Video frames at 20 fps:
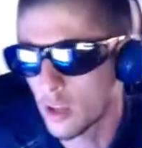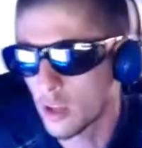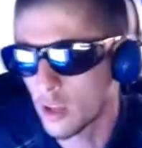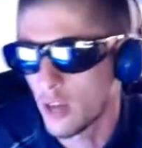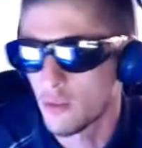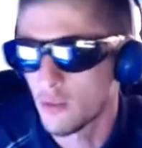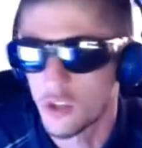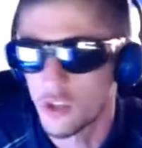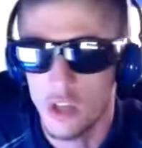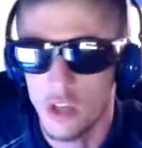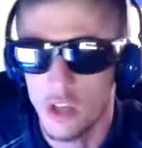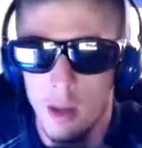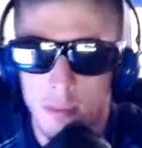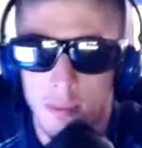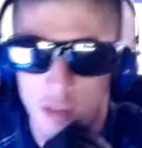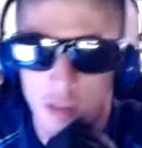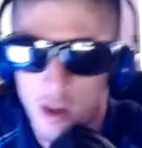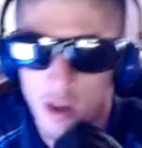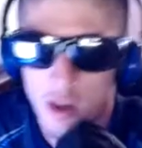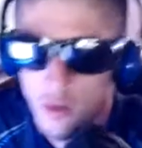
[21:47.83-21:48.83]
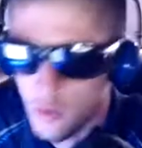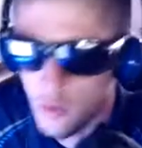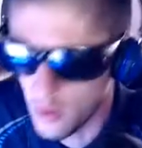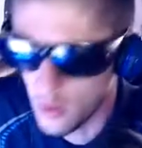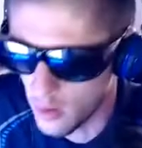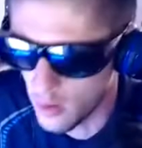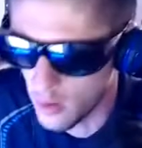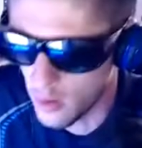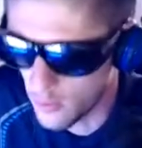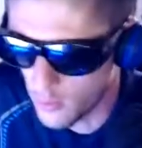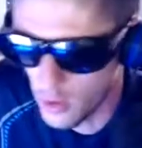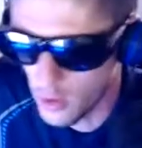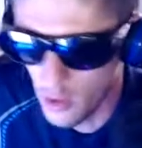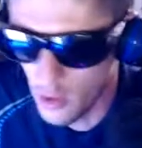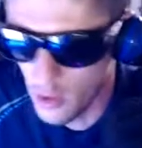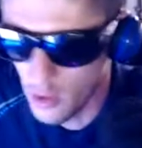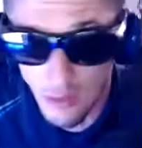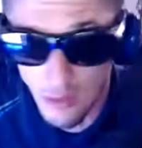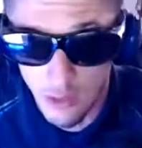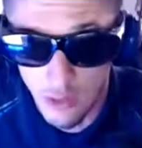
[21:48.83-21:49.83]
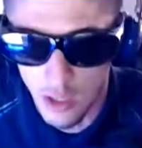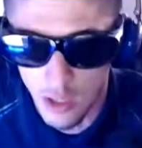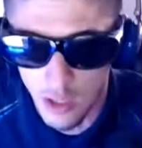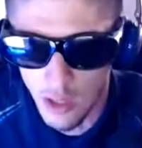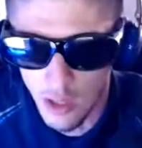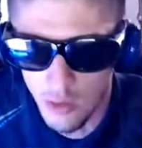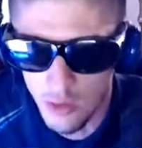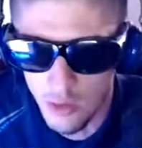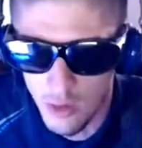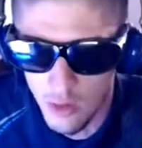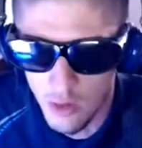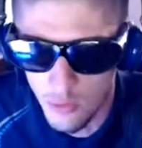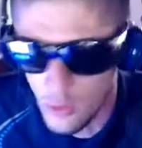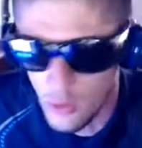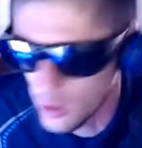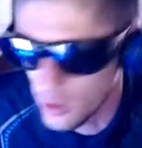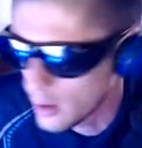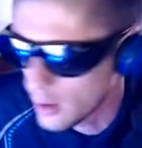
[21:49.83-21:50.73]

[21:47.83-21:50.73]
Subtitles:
chopped out there for you, kind of cut out there for you.